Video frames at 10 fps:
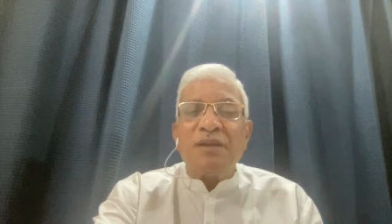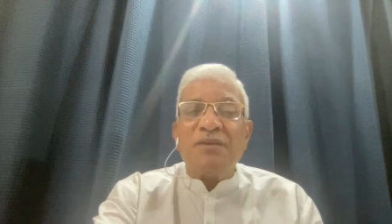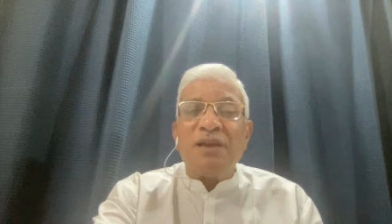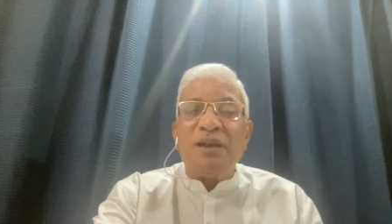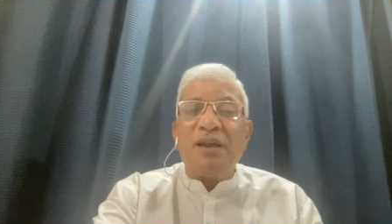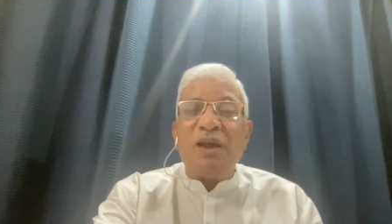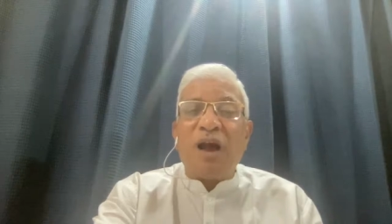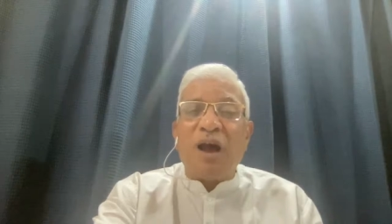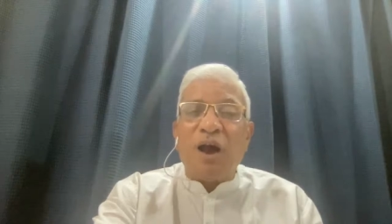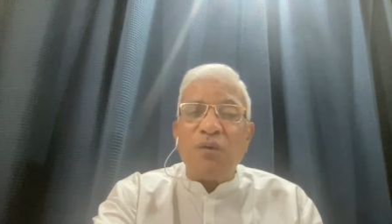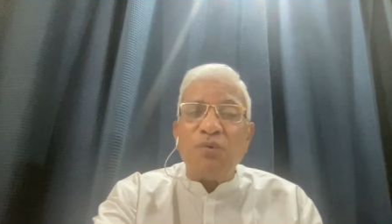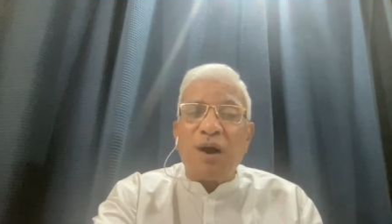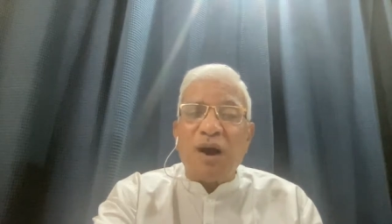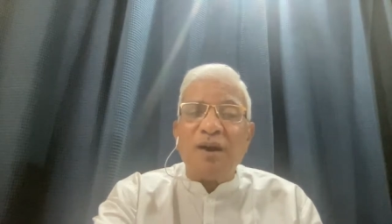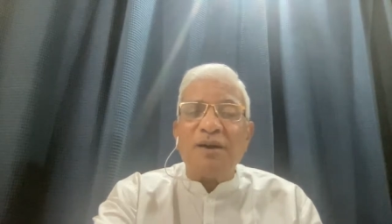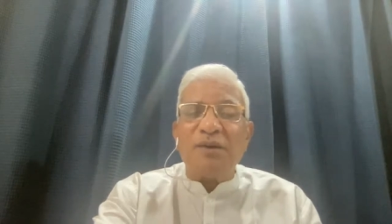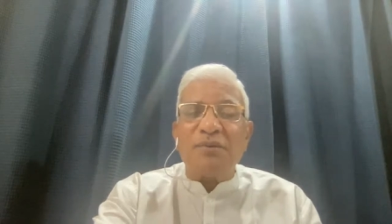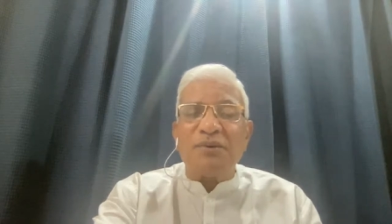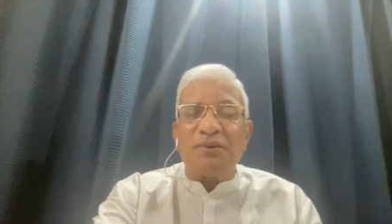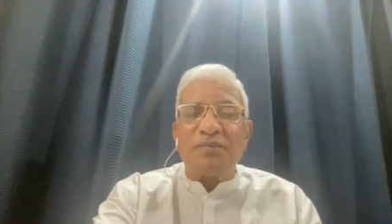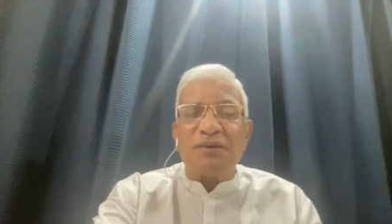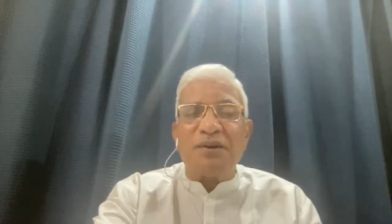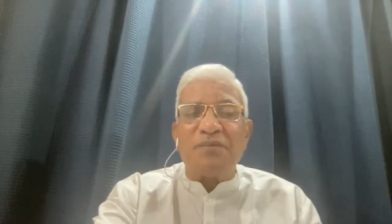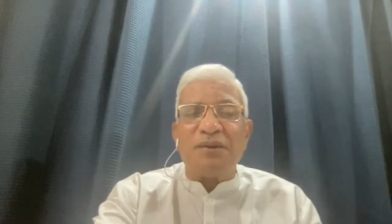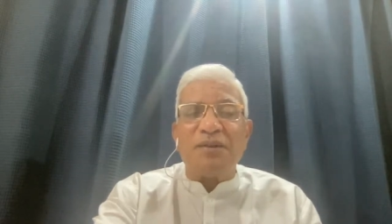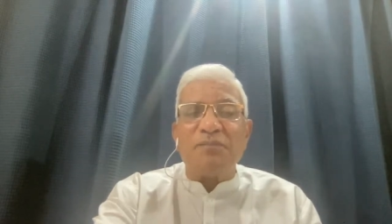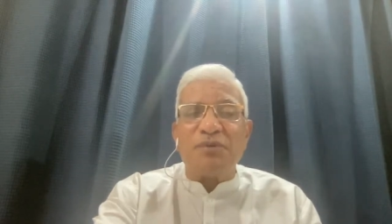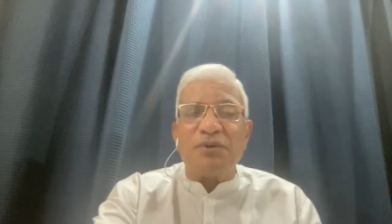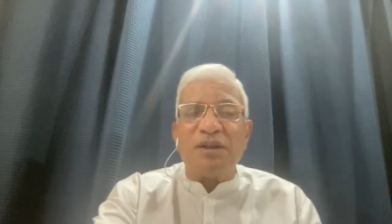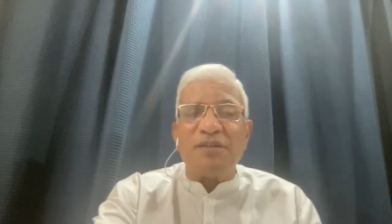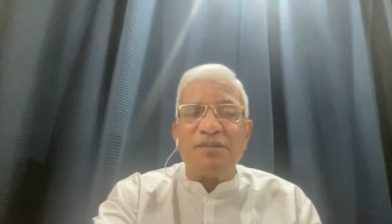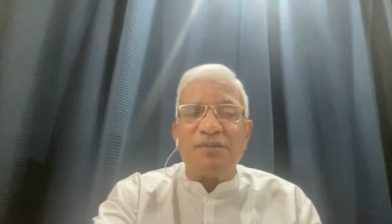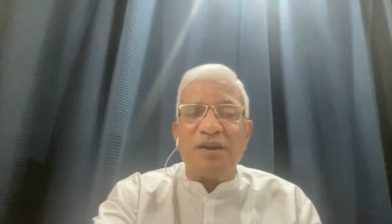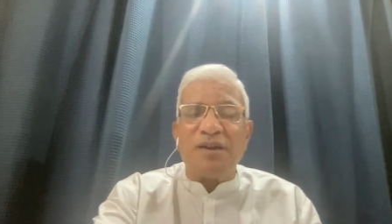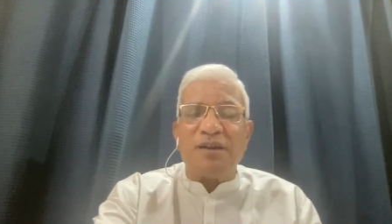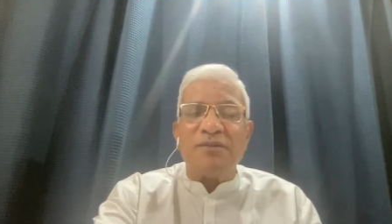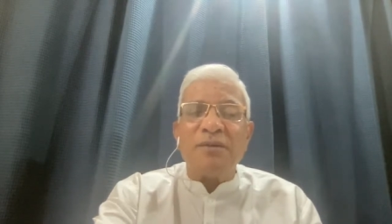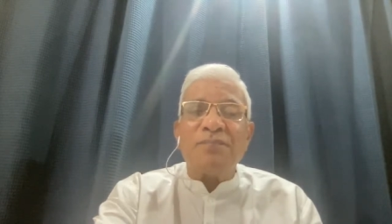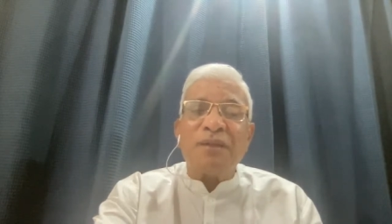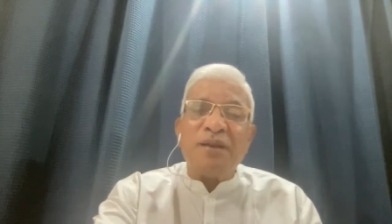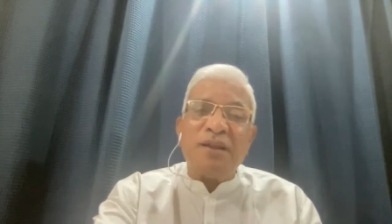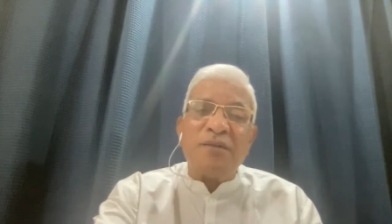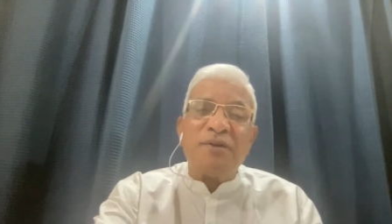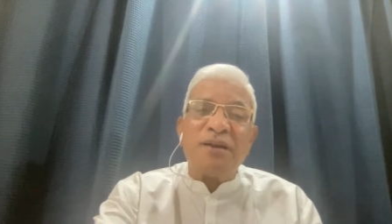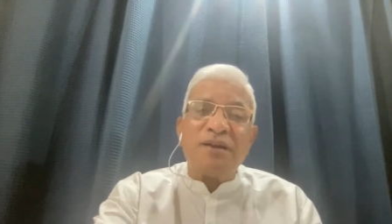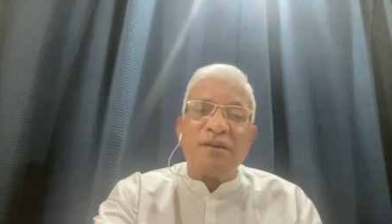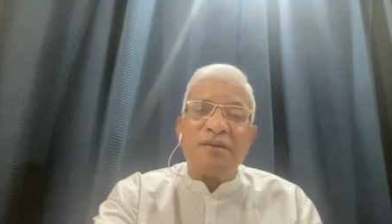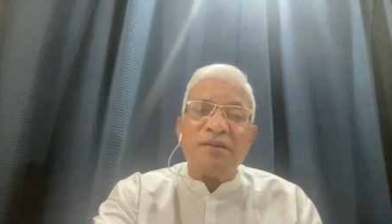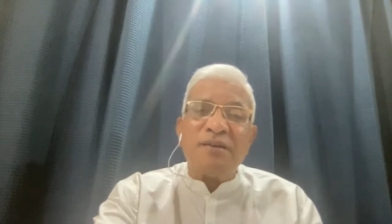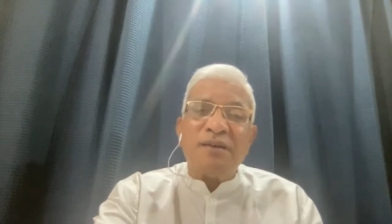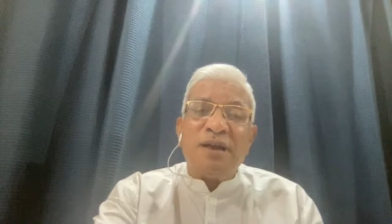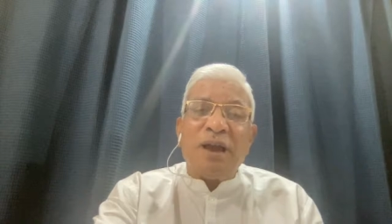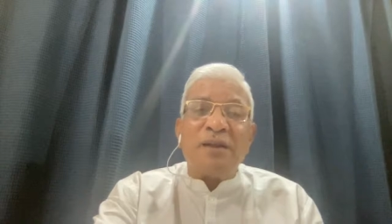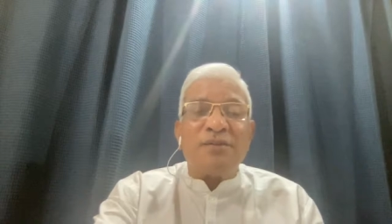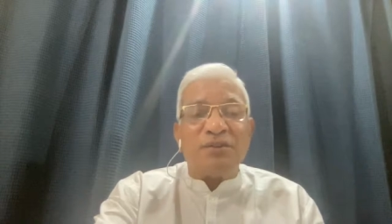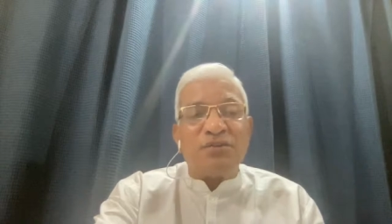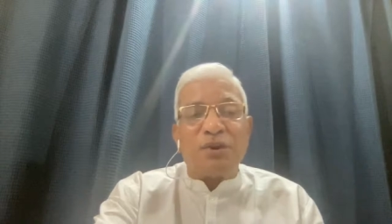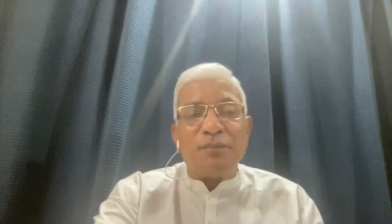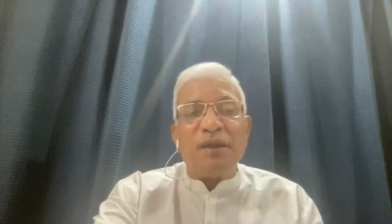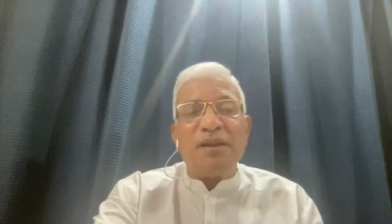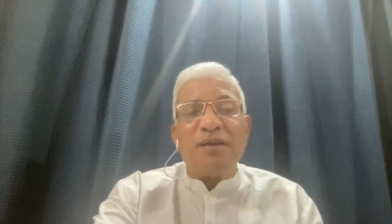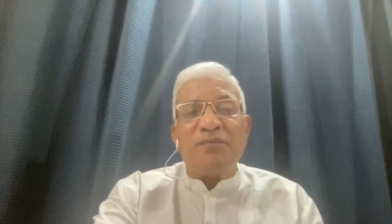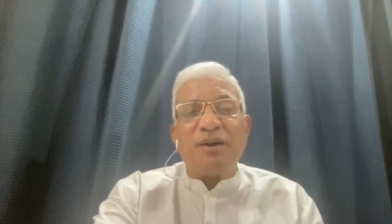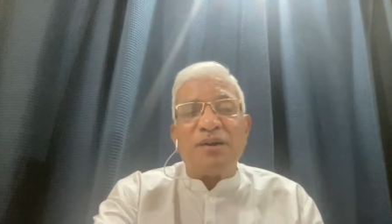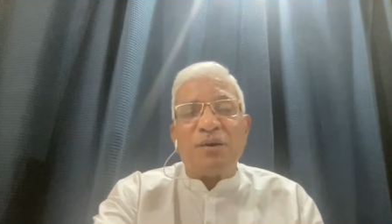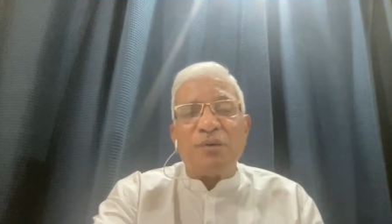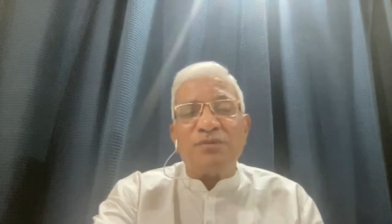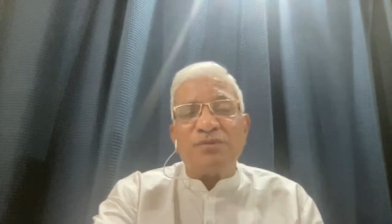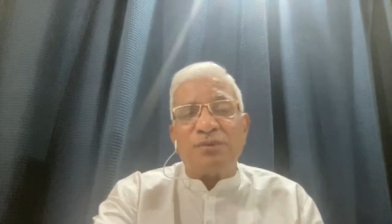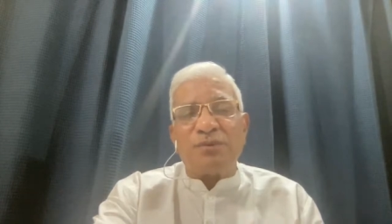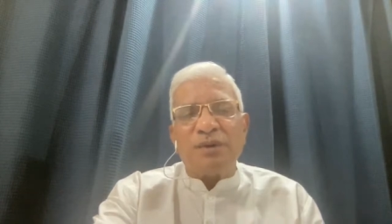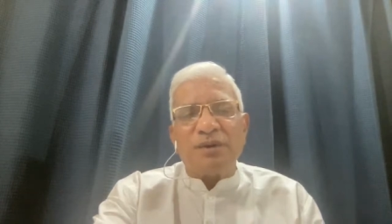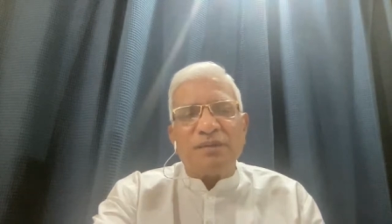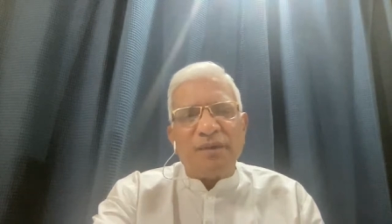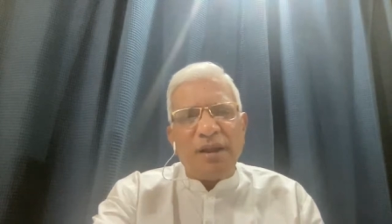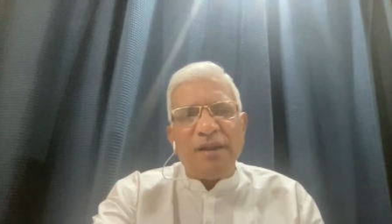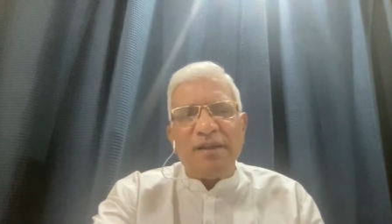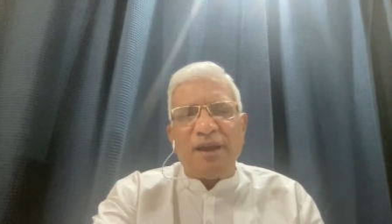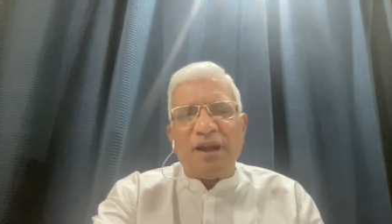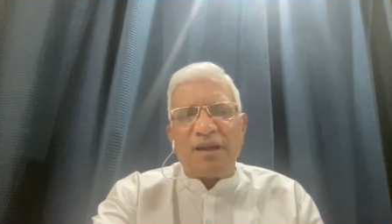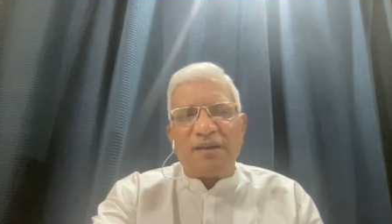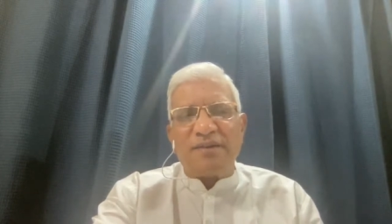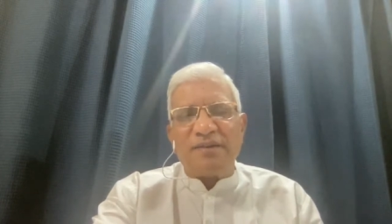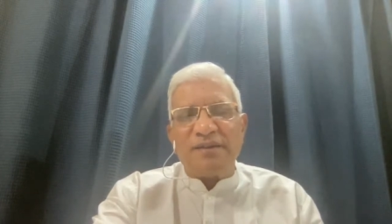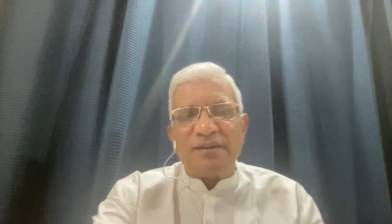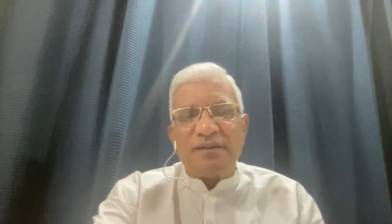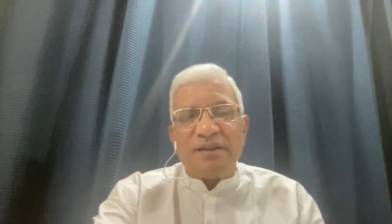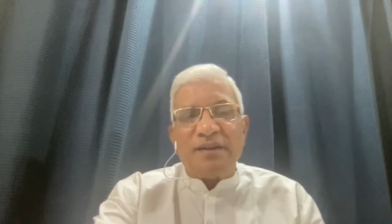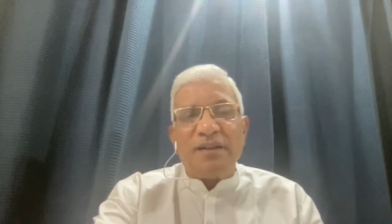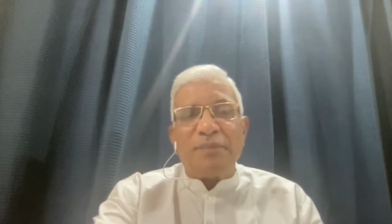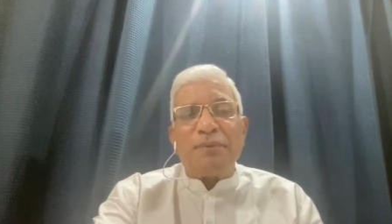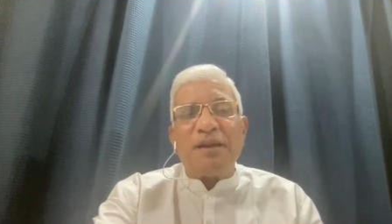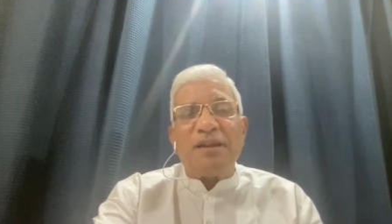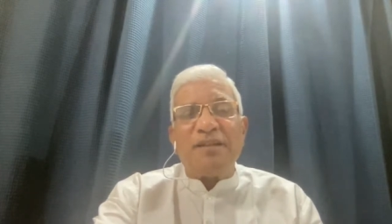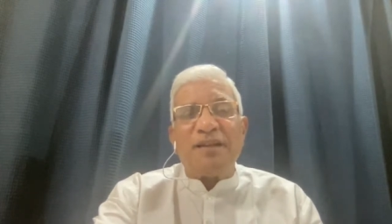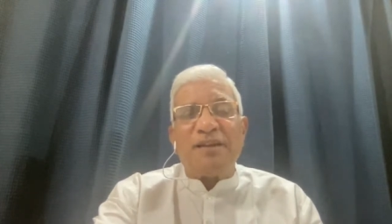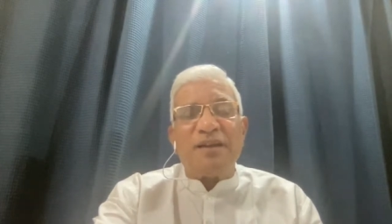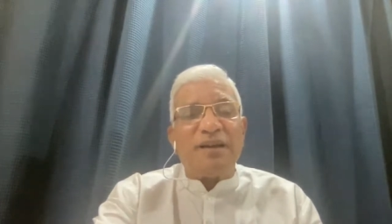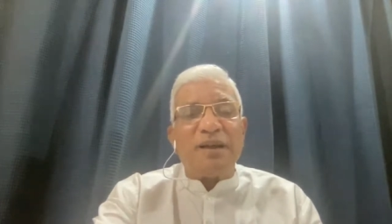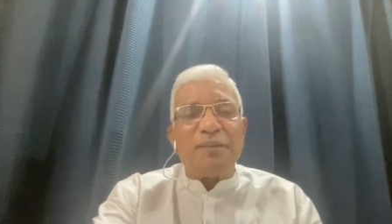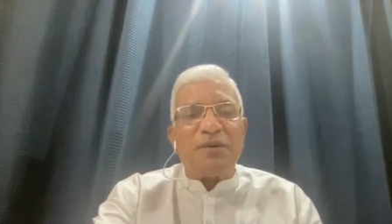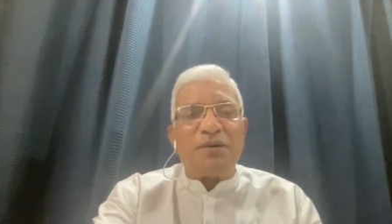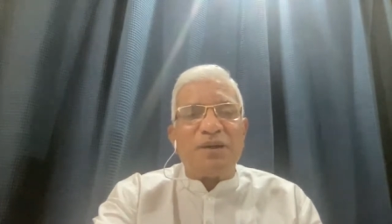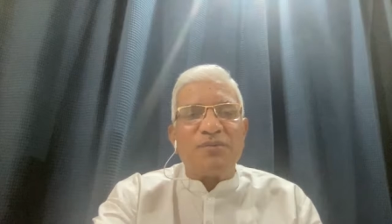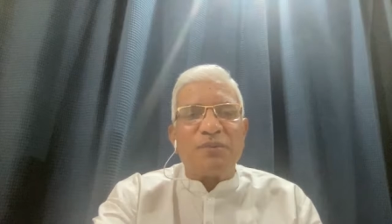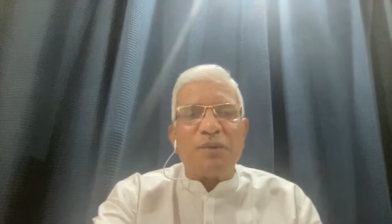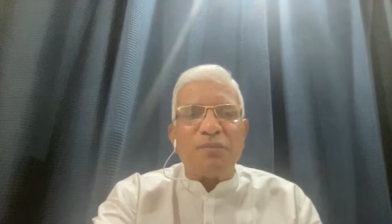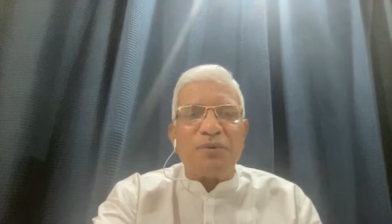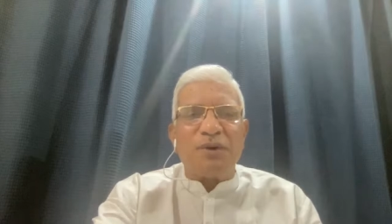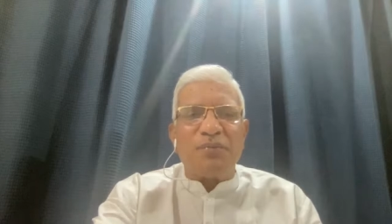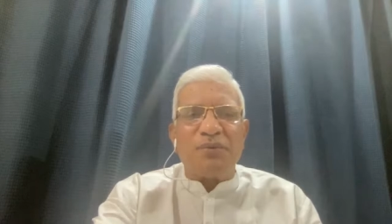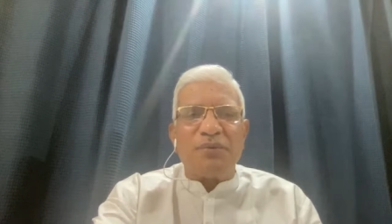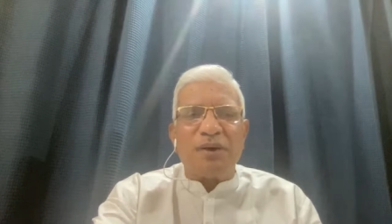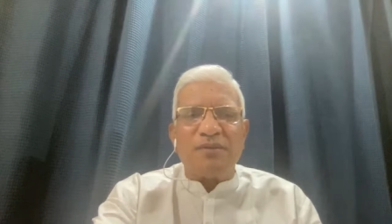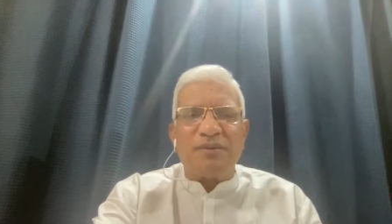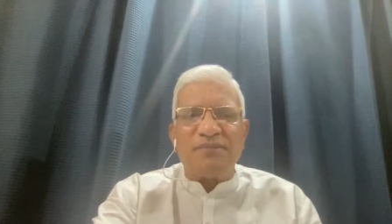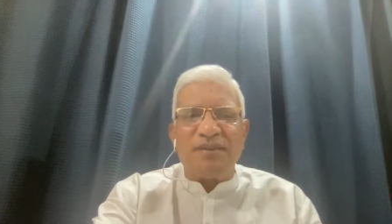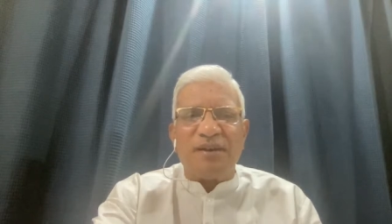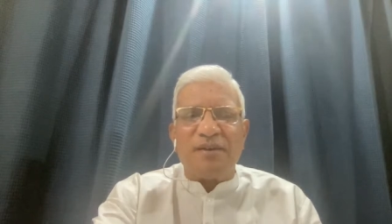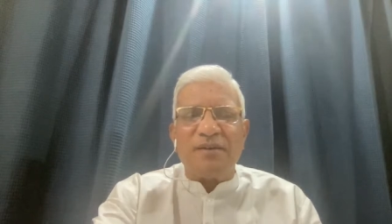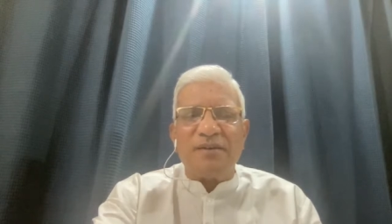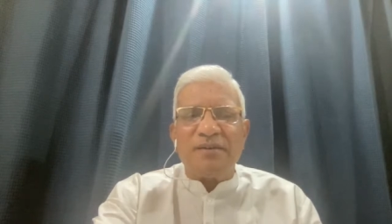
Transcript: See how hard it was difficult for them to take these ideas, and they have taken. And this Romanian friend also, very young, in the beginning that he came across one book of yoga somewhere,